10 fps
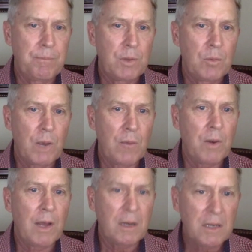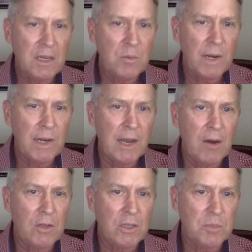right? We're not going to need
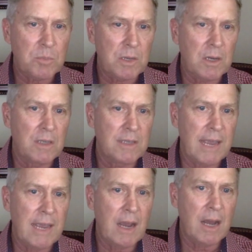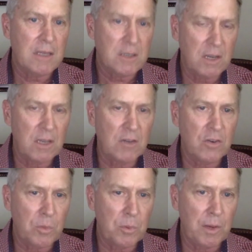radiologists because AI is going to
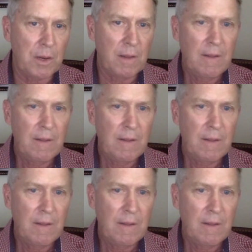interpret,